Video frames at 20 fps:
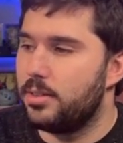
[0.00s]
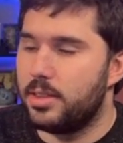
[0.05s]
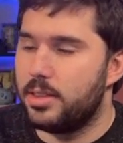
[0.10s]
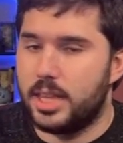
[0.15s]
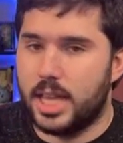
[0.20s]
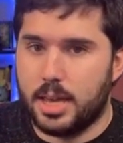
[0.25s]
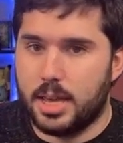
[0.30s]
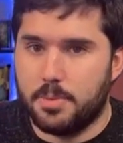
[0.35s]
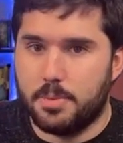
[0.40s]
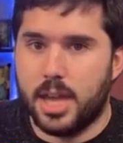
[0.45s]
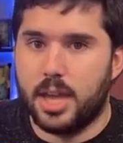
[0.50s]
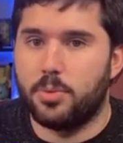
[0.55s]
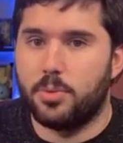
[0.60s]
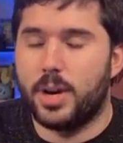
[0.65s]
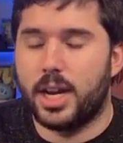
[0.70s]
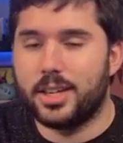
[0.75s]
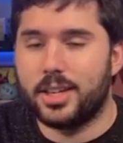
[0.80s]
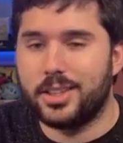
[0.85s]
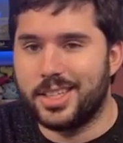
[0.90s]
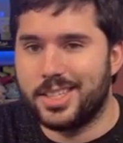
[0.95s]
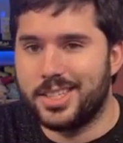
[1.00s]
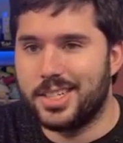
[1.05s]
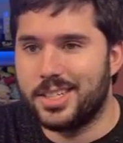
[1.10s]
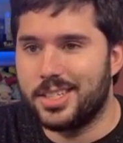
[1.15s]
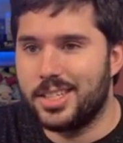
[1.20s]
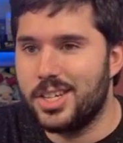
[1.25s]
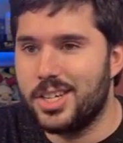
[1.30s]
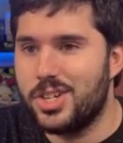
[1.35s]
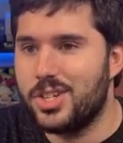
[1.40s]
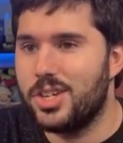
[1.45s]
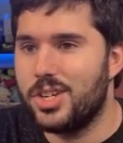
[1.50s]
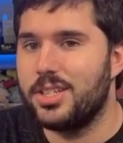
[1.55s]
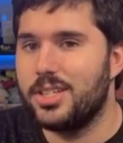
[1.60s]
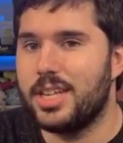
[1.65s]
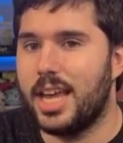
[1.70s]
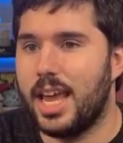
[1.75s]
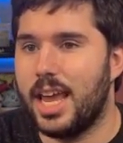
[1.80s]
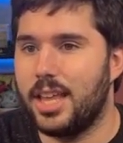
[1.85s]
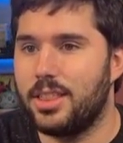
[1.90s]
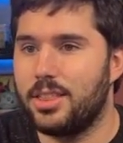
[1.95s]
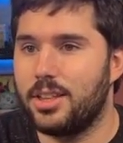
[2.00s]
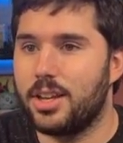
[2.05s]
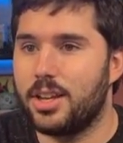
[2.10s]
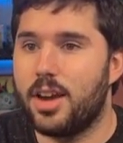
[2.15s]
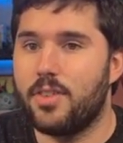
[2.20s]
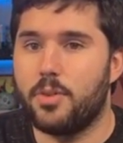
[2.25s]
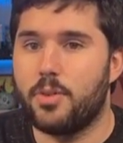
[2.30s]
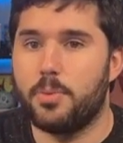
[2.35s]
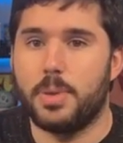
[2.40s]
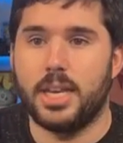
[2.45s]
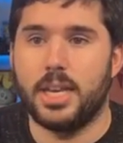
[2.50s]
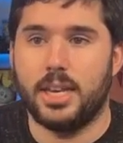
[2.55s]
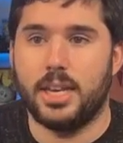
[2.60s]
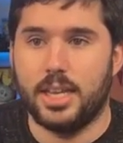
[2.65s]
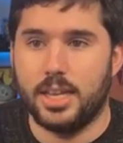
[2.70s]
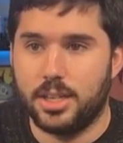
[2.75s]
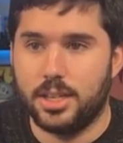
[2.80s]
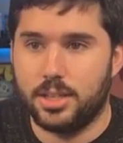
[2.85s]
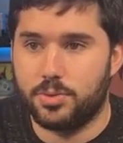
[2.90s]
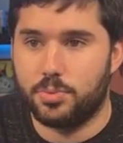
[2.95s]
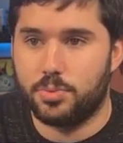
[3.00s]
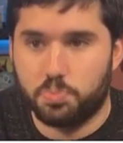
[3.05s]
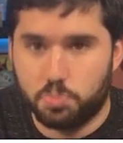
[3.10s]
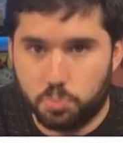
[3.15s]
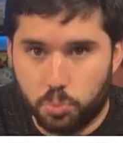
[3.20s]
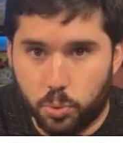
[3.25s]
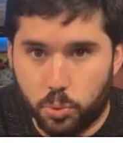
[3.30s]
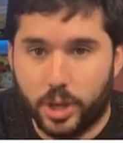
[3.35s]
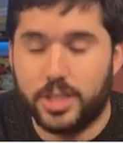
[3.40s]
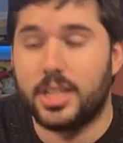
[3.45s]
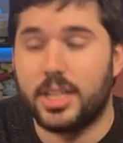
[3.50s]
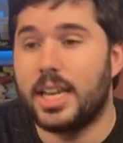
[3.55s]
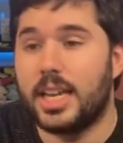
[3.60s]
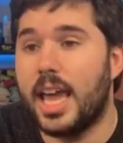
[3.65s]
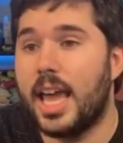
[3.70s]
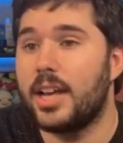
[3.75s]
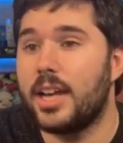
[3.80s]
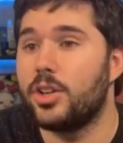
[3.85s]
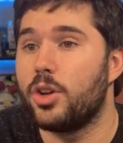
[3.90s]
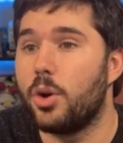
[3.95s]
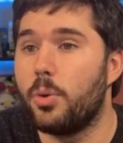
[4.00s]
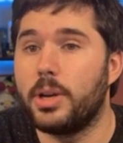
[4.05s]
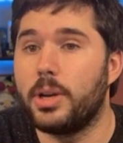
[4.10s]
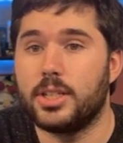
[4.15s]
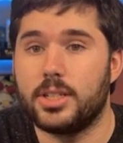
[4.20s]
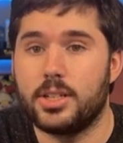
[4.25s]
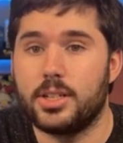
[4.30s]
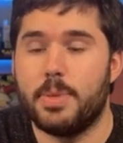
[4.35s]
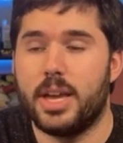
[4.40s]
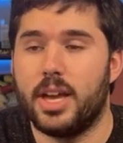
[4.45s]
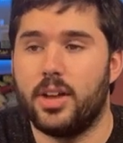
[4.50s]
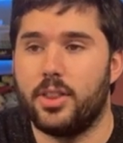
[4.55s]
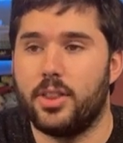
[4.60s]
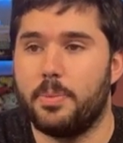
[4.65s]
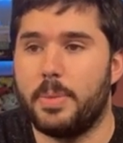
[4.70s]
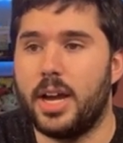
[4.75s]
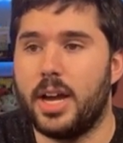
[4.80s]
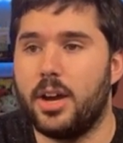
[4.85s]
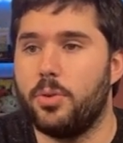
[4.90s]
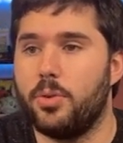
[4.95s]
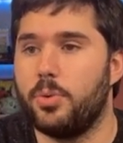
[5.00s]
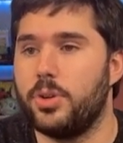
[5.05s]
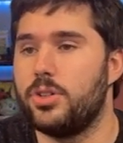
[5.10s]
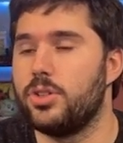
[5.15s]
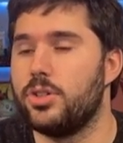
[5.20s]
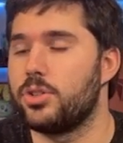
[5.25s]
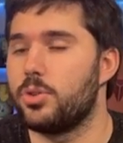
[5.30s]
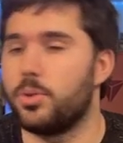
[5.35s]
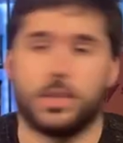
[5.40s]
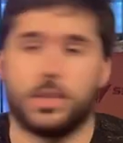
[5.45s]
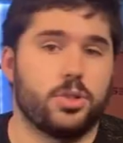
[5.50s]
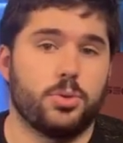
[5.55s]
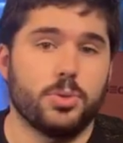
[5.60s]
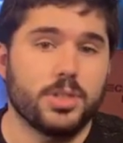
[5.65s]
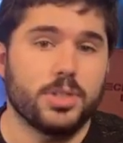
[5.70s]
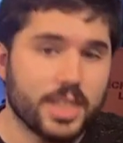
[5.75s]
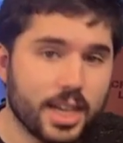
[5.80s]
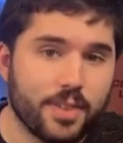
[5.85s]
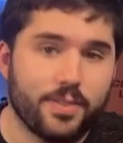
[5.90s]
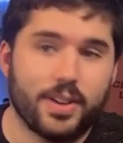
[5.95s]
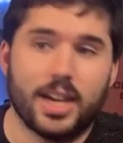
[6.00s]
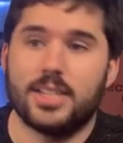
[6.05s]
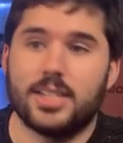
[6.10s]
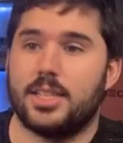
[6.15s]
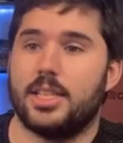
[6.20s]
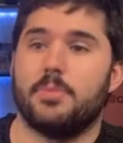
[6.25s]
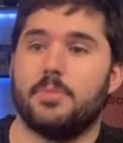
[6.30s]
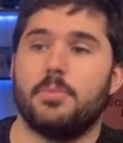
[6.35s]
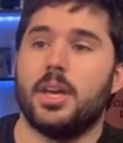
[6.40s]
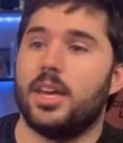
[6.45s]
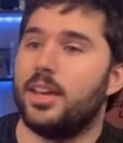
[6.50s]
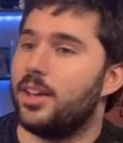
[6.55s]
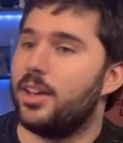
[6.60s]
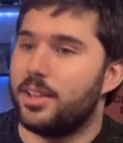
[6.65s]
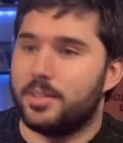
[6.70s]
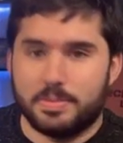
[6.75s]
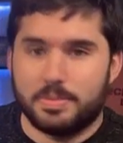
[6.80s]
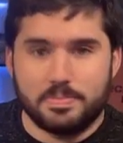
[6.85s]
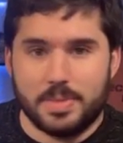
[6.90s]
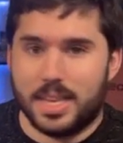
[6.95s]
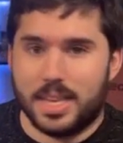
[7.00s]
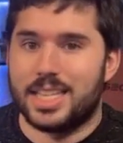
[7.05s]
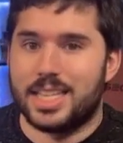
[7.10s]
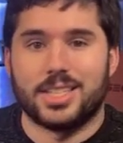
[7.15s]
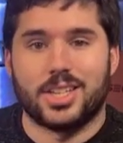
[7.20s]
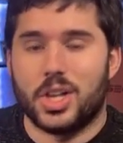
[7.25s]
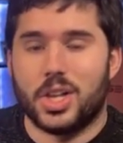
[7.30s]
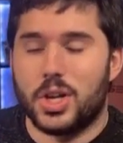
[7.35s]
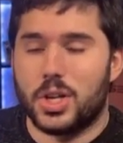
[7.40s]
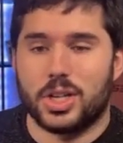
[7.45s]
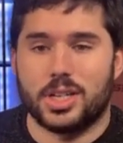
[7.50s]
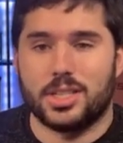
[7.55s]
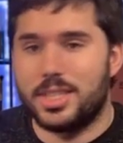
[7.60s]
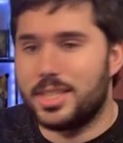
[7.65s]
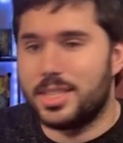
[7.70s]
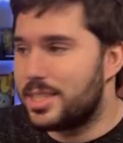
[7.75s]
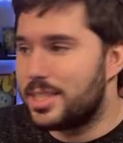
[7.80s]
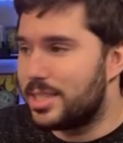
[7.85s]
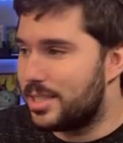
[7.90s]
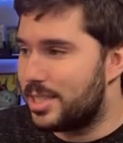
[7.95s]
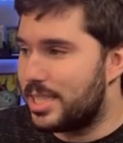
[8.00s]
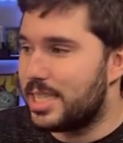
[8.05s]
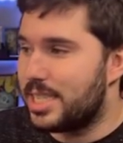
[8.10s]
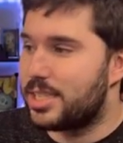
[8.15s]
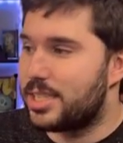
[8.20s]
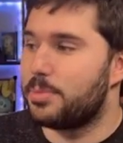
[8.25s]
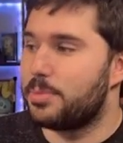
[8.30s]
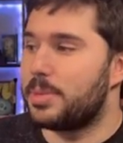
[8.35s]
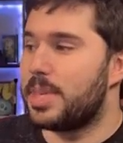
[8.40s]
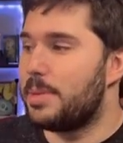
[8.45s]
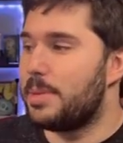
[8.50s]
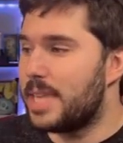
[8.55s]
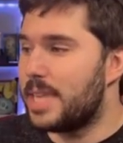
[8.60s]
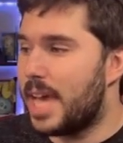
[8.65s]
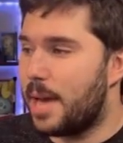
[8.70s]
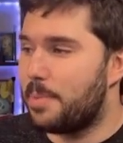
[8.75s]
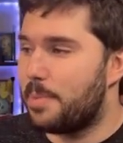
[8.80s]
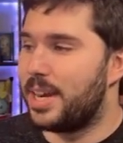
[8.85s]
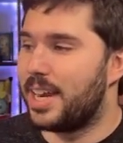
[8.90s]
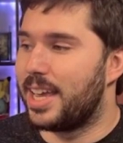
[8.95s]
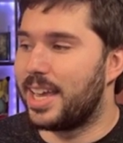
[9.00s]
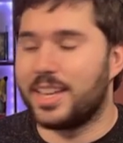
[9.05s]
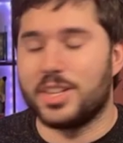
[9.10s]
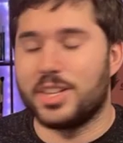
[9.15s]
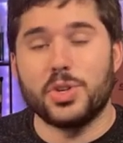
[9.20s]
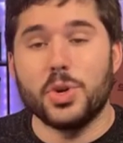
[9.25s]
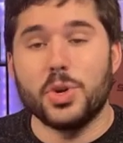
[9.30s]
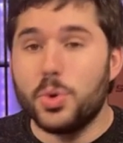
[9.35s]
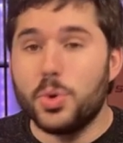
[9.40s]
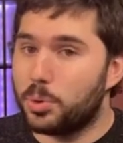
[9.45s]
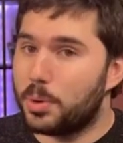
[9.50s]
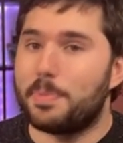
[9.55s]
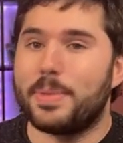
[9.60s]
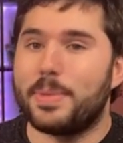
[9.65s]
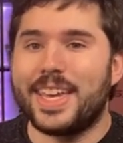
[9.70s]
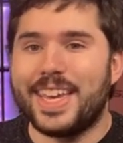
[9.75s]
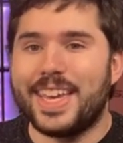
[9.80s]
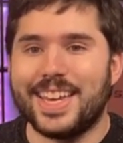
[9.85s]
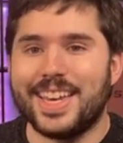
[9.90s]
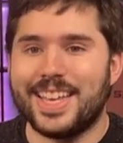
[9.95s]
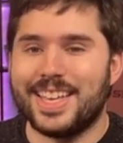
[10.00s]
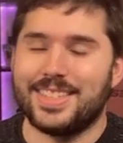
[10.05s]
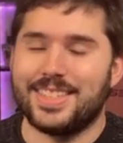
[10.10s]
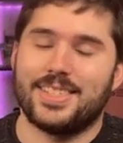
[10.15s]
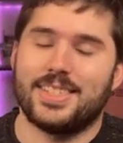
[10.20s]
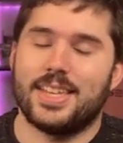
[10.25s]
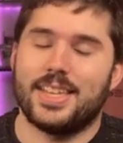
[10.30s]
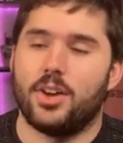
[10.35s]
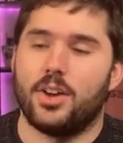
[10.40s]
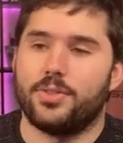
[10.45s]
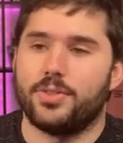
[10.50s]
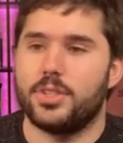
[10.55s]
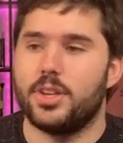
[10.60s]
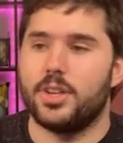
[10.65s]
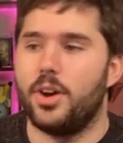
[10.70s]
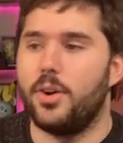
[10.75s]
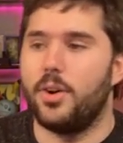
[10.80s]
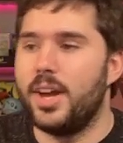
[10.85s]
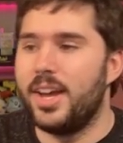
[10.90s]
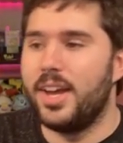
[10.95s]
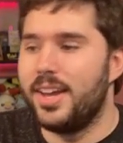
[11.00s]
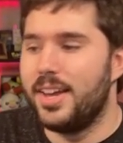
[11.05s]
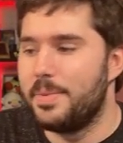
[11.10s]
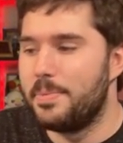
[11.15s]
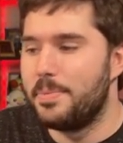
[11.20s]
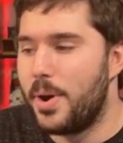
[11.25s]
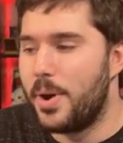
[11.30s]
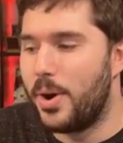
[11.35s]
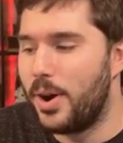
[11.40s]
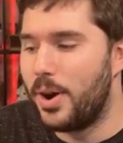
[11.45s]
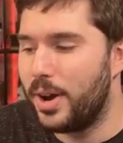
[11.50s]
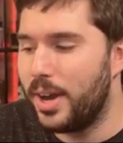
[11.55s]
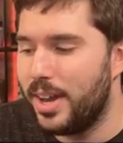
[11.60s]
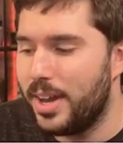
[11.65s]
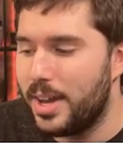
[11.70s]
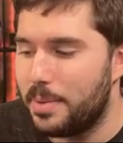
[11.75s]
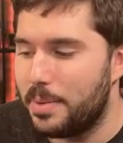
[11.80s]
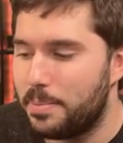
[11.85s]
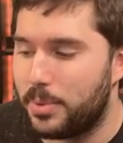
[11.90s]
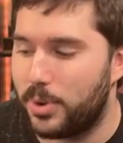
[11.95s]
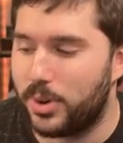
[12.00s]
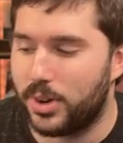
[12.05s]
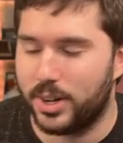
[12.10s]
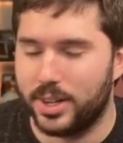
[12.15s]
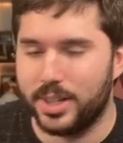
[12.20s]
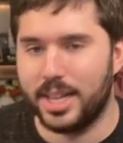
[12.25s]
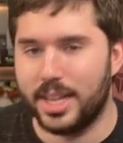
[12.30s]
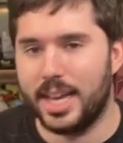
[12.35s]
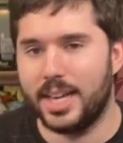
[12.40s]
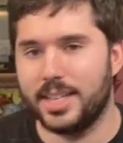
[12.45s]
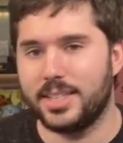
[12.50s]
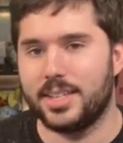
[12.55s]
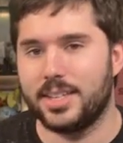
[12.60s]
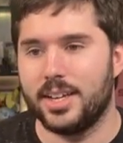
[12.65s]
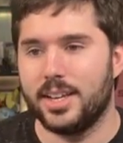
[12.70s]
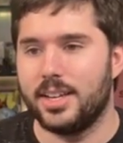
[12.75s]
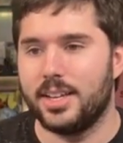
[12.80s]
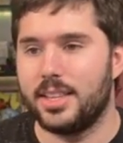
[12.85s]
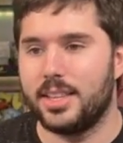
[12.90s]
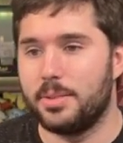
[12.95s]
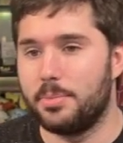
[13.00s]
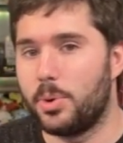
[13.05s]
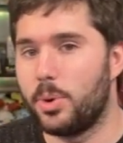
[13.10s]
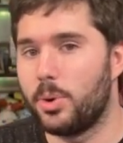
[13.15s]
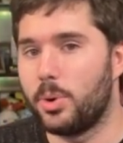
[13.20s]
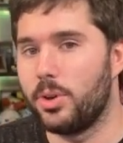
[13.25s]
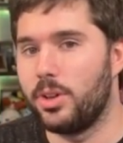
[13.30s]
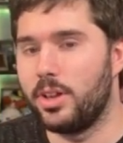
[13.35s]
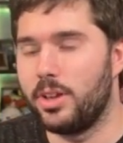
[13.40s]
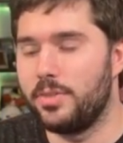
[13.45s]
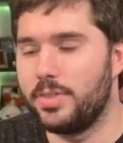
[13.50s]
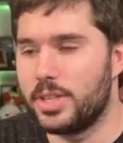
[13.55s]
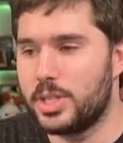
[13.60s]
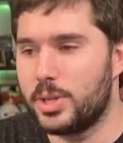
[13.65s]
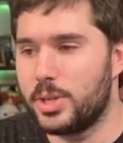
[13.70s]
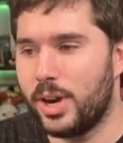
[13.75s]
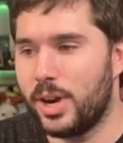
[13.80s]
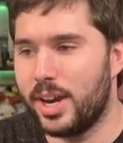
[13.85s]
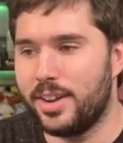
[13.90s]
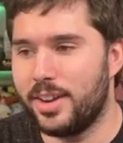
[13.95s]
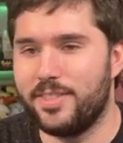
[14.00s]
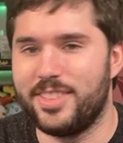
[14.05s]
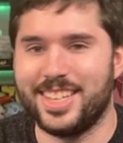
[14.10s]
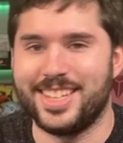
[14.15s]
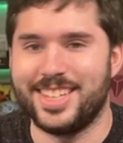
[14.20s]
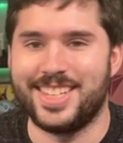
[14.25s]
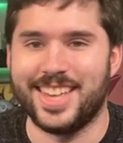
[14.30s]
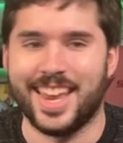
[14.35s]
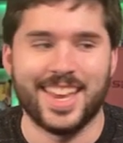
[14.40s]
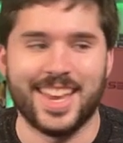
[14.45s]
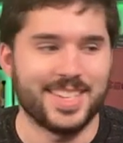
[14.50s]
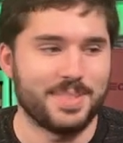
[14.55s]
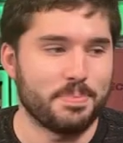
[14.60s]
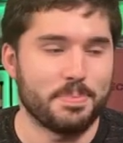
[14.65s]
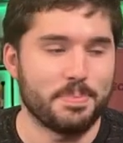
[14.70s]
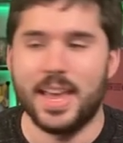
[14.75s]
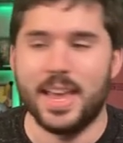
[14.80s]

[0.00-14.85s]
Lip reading: they made reckless decisions, and the government is once again going to bail them out, which is going to incentivize them, as long as this system keeps happening, to repeat itself. So more or less, the moral of the story of this is